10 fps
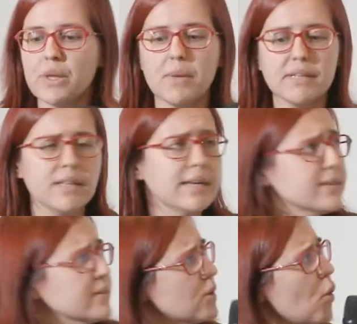But like
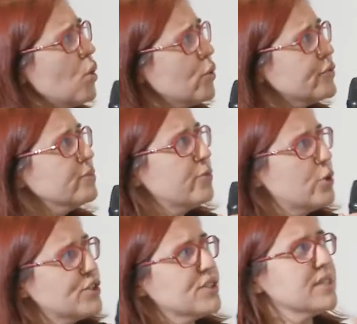all of the
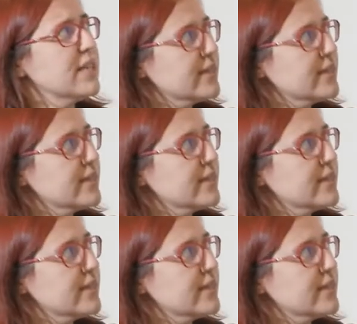versions like